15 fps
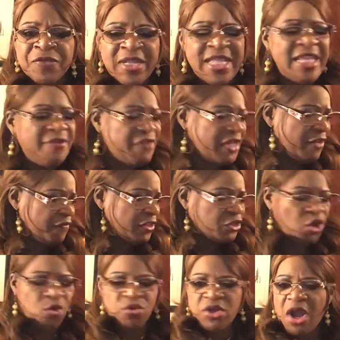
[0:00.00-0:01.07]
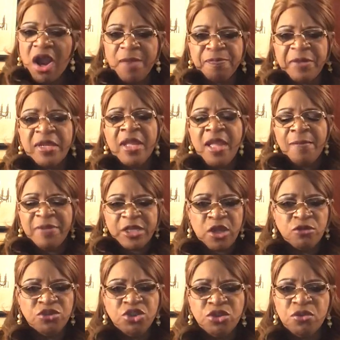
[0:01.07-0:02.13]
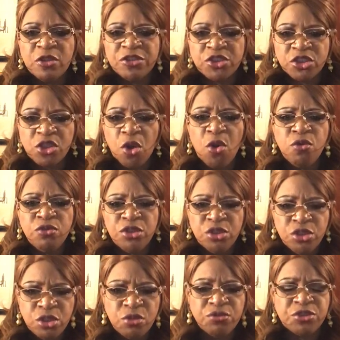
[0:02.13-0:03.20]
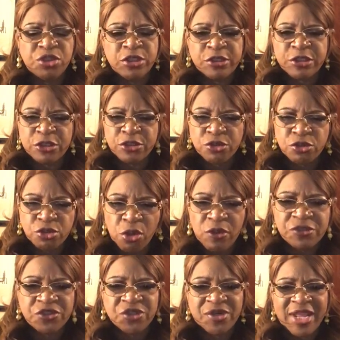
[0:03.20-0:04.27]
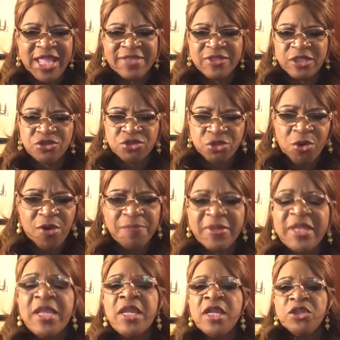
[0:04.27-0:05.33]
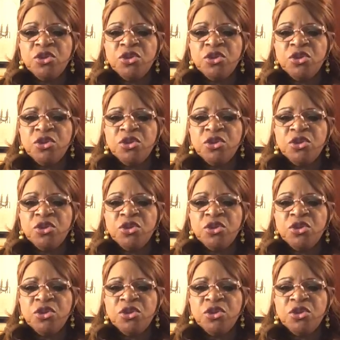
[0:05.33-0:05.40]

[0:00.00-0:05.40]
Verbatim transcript: even if it's on carpet, because you are so used to the torture and the torment.